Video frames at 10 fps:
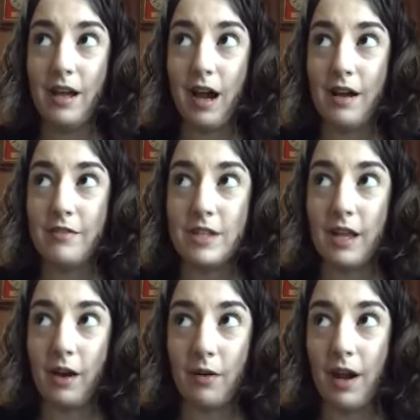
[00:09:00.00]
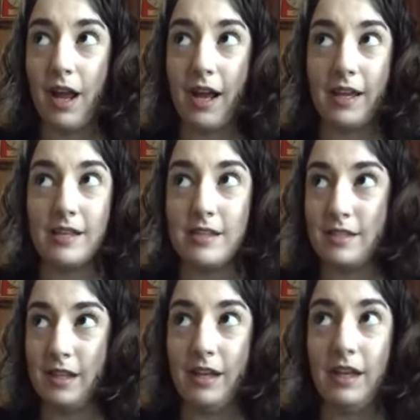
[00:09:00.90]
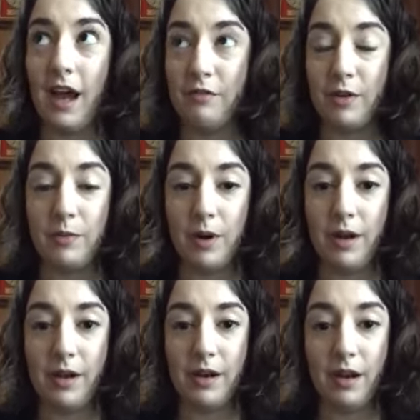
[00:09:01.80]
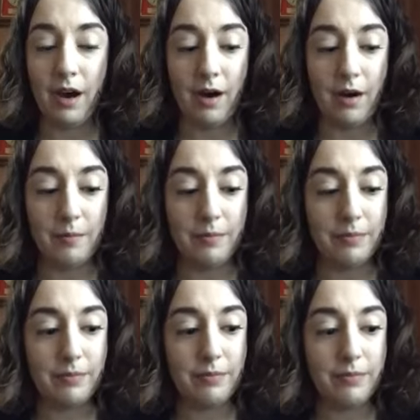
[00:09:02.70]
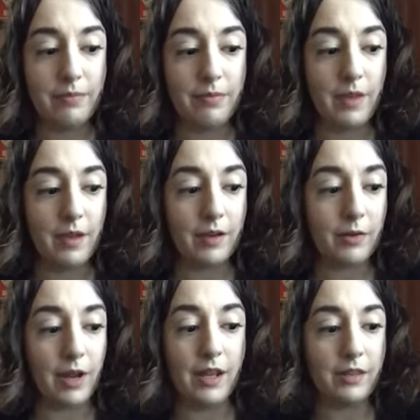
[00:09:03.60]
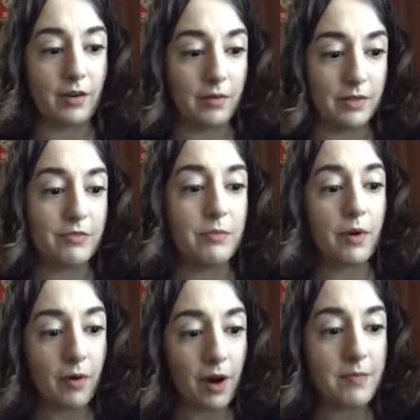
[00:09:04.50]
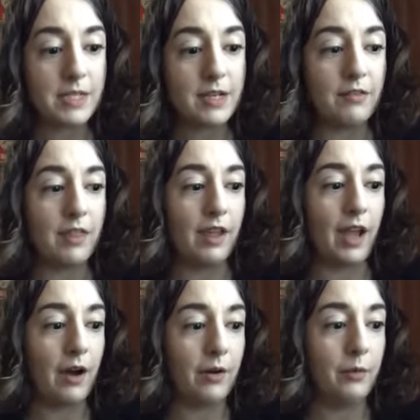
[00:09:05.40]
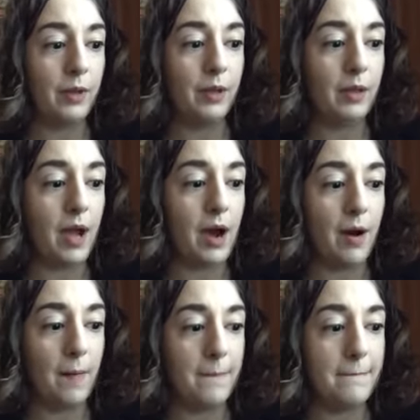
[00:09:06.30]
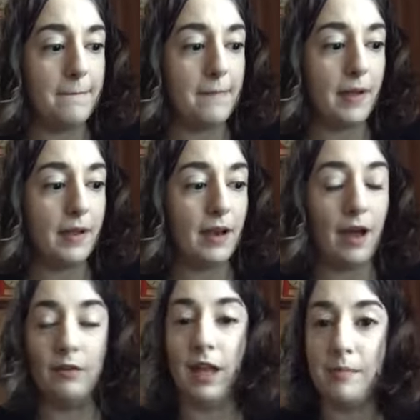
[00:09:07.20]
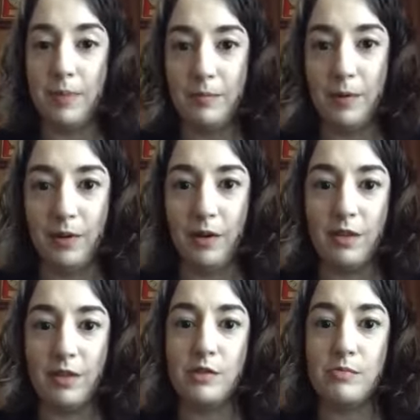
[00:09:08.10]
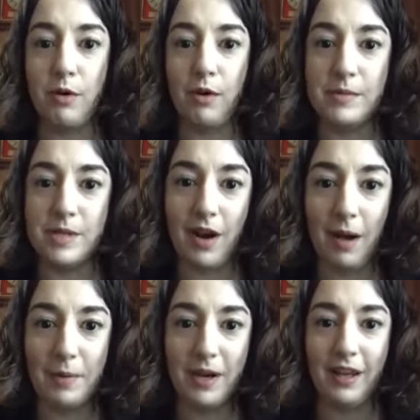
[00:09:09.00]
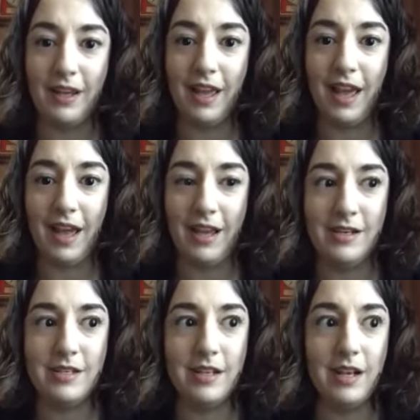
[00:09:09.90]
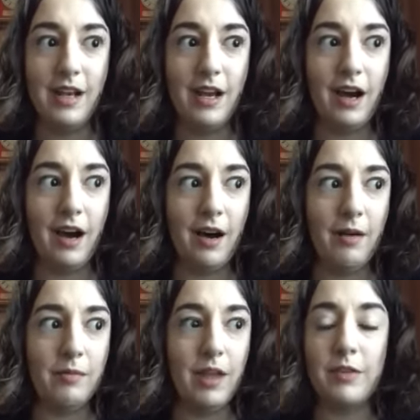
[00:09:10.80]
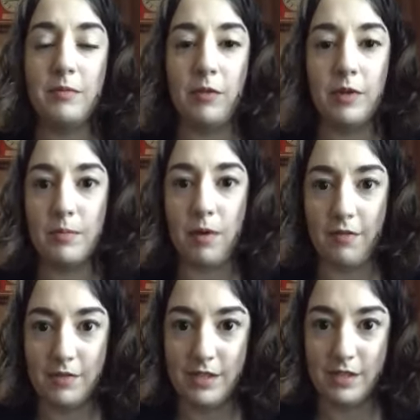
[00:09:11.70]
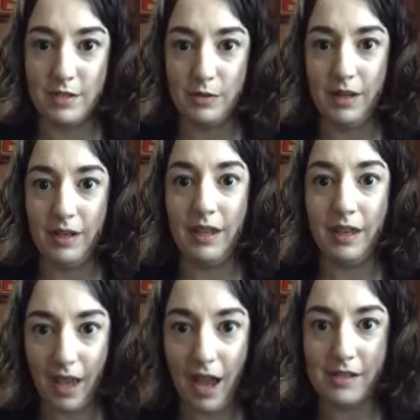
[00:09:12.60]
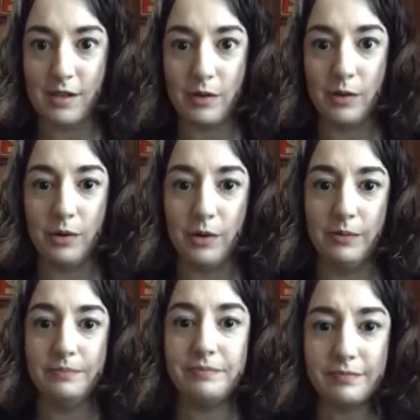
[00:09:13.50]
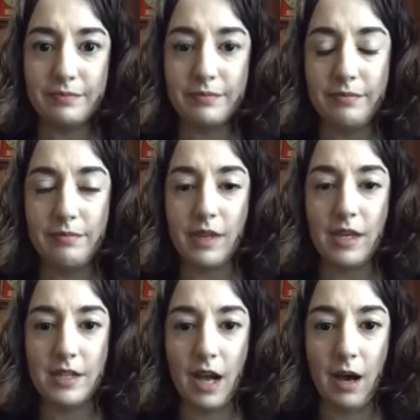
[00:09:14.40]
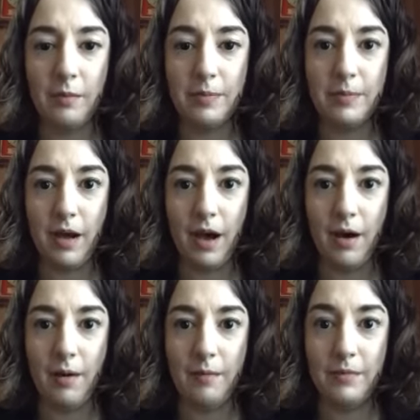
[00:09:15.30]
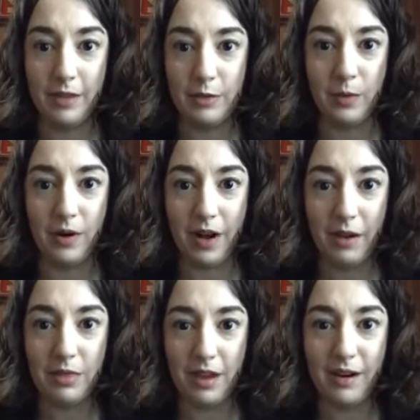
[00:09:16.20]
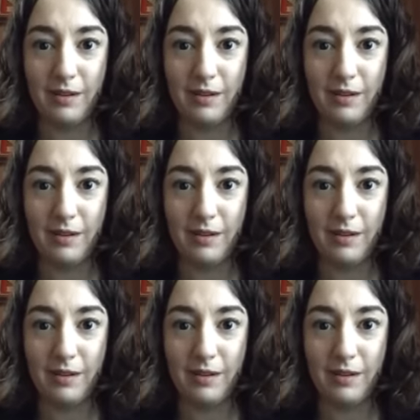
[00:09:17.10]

kind of saying, all right, I can see everyone um, creating their own different programs and everything. How do we um, now let people know that those programs are happening and uh, let them know what the province is doing as a whole to help um, get the word out there?